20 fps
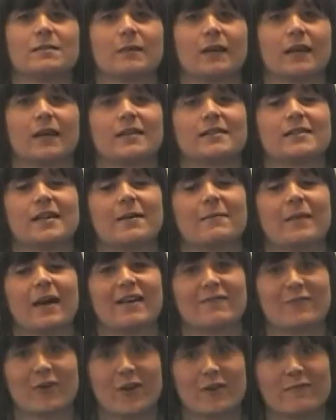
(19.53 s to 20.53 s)
because
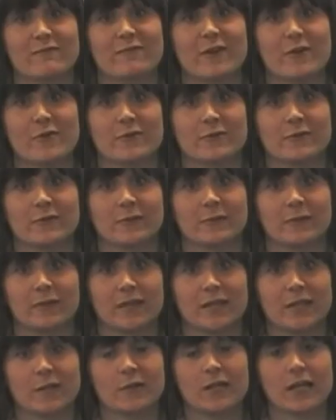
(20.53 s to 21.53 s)
I've got involved
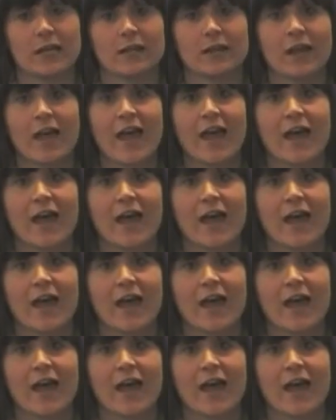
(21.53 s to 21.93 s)
with the union.